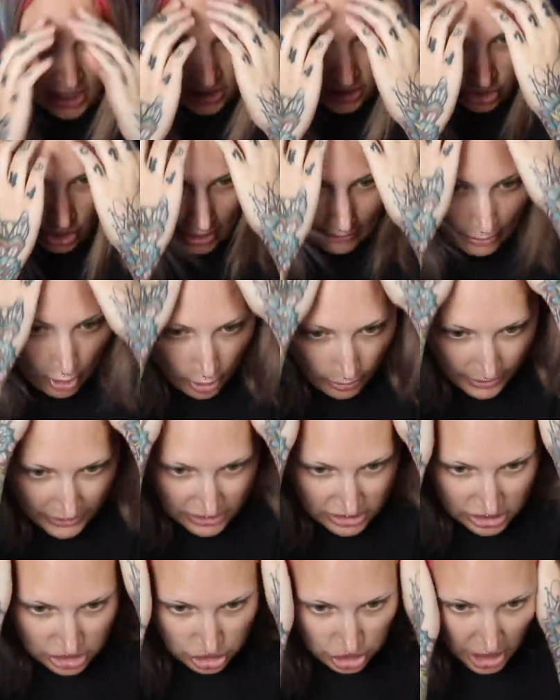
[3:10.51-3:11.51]
So I'm
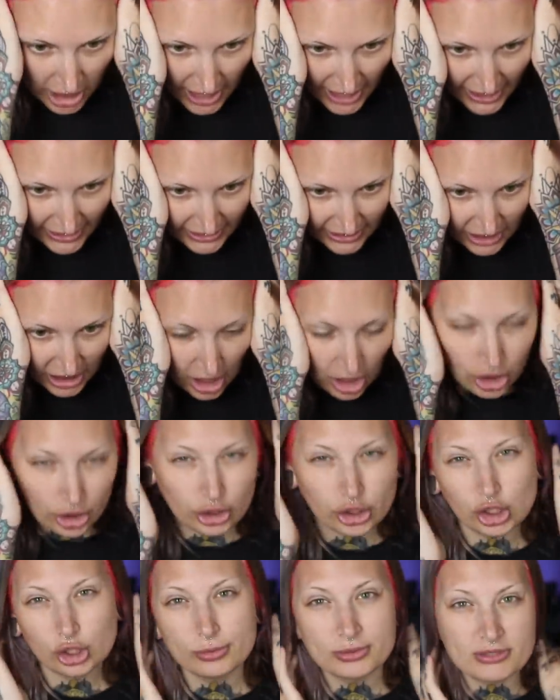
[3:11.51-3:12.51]
hoping to try the
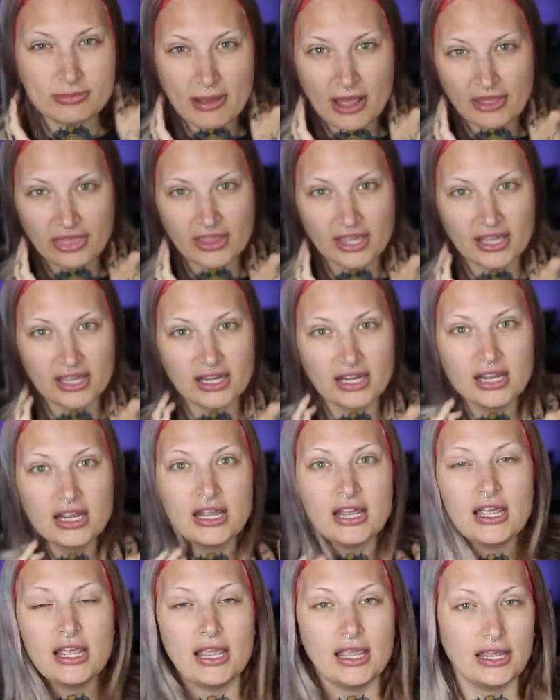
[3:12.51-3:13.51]
Color Oops method
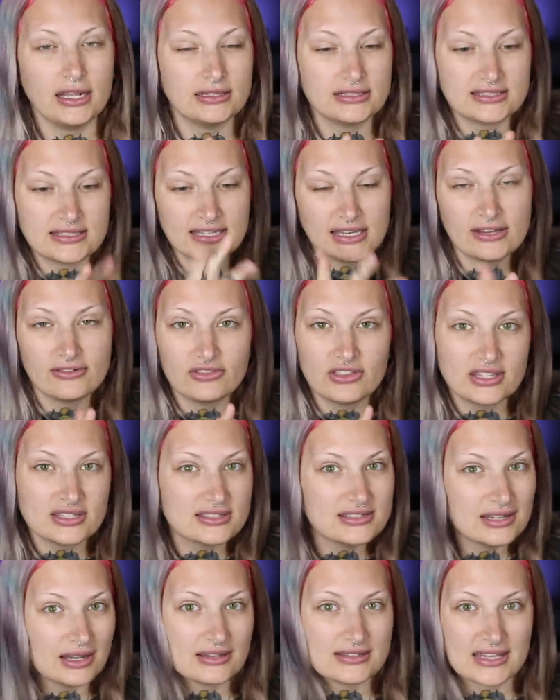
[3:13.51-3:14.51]
and see if
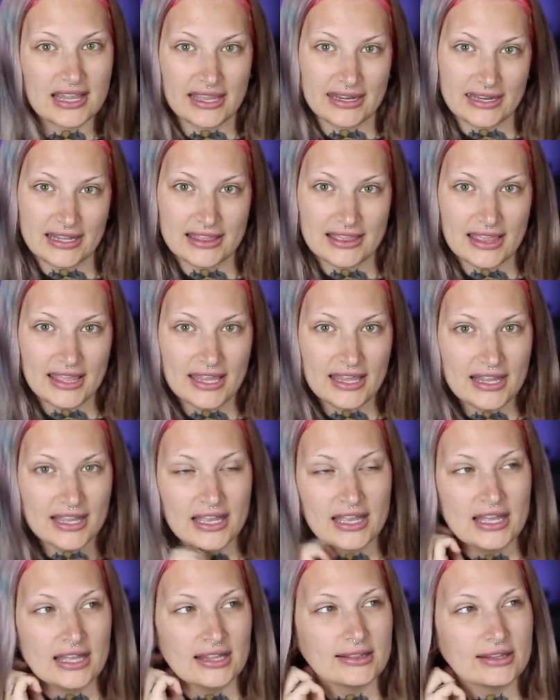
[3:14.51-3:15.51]
this does anything.